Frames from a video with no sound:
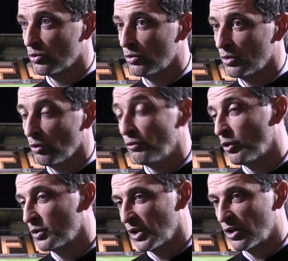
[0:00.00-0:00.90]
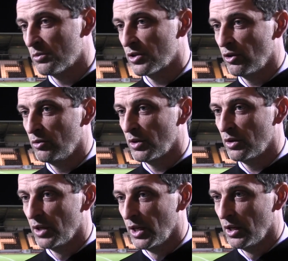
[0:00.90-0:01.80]
So look forward to when it comes around,
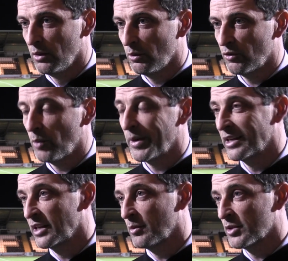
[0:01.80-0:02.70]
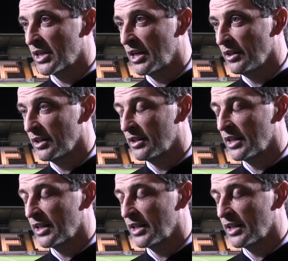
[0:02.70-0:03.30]
but we've got a bigger game on Saturday to